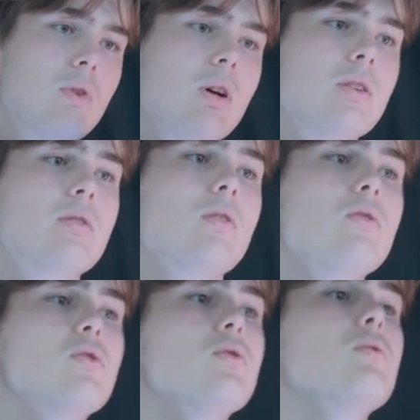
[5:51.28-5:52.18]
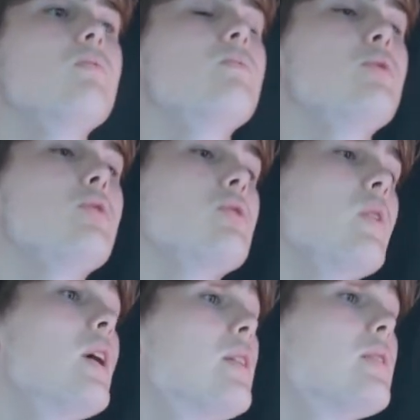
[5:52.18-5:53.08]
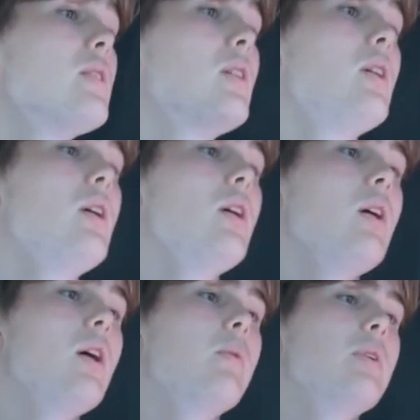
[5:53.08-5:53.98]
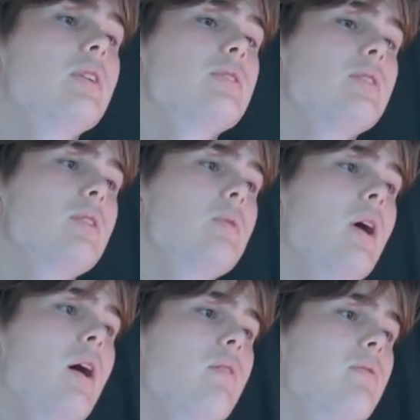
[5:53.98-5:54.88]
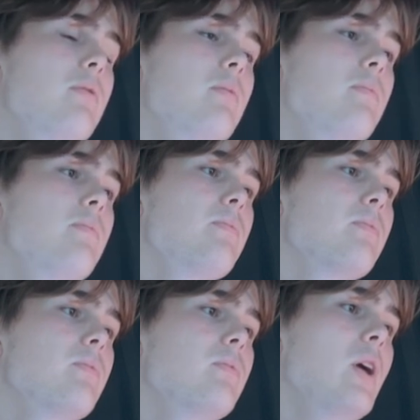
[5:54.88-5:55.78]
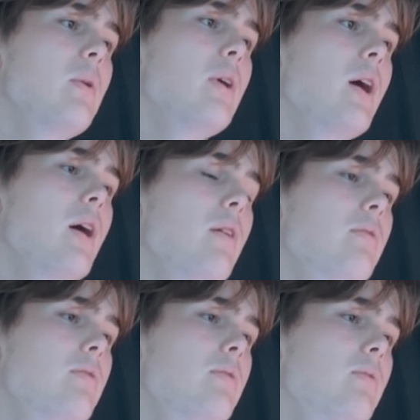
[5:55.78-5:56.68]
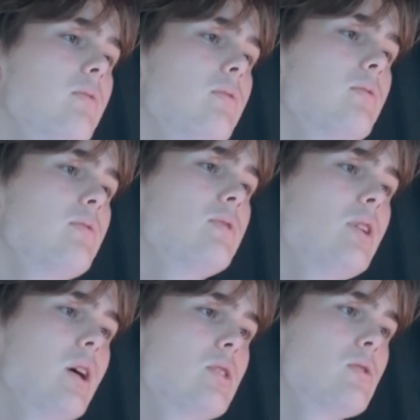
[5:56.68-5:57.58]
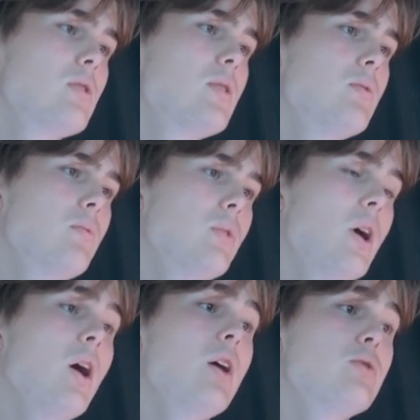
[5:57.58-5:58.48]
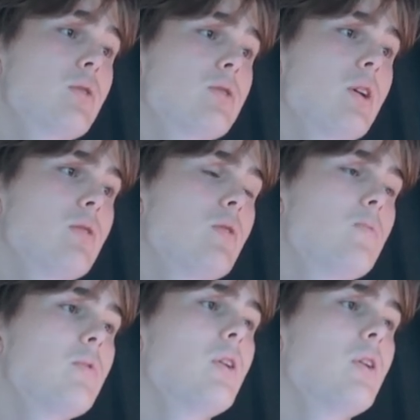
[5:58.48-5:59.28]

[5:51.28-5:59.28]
are just going to switch around, and we can see we have CH3 with that hydroxide group,